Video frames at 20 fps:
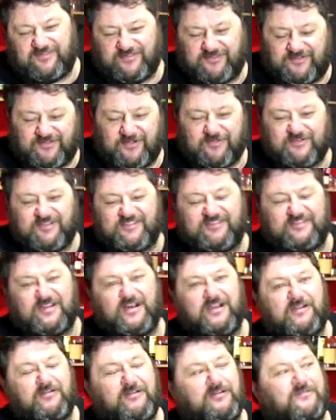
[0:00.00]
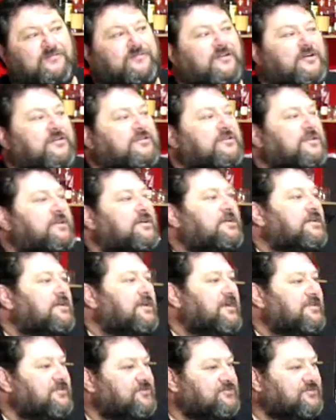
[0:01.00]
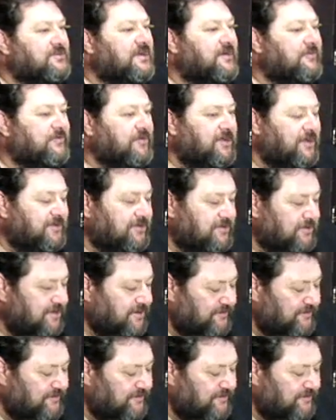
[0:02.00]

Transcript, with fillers: sorry saga unfold and the drama I had to go